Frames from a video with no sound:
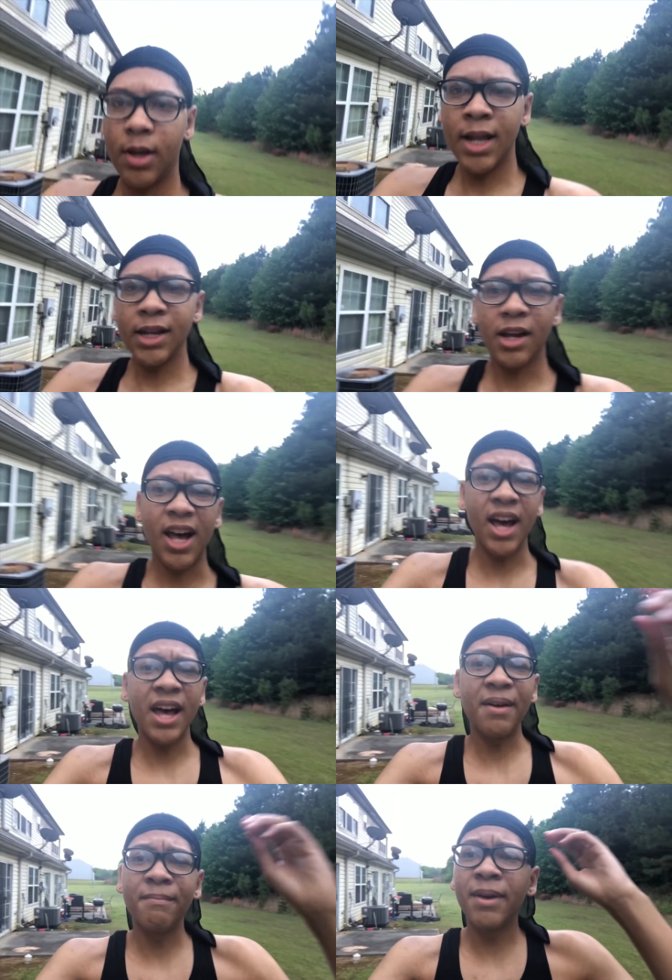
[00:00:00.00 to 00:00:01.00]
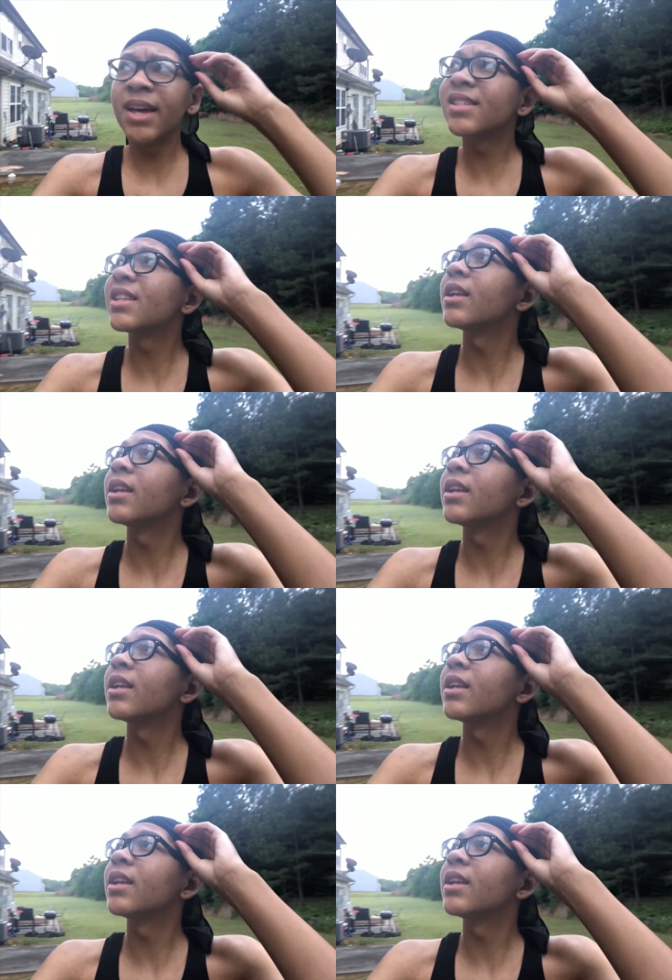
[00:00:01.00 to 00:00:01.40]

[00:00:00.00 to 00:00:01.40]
I look a hot mess.